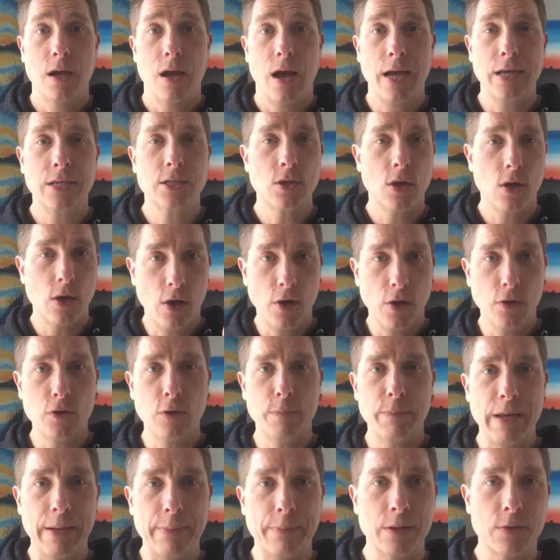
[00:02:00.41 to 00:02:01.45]
I saw other
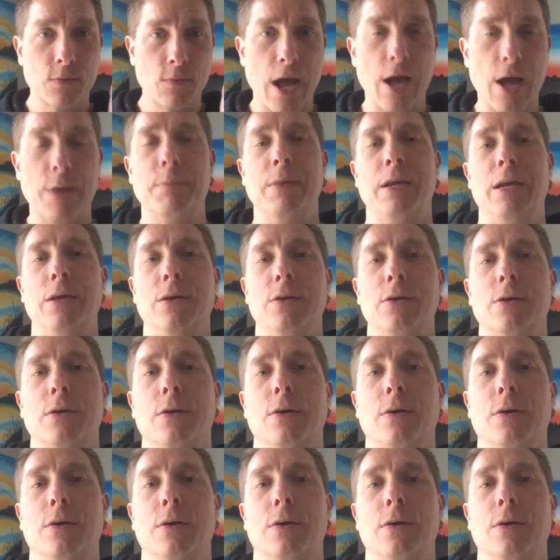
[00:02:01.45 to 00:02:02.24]
people around me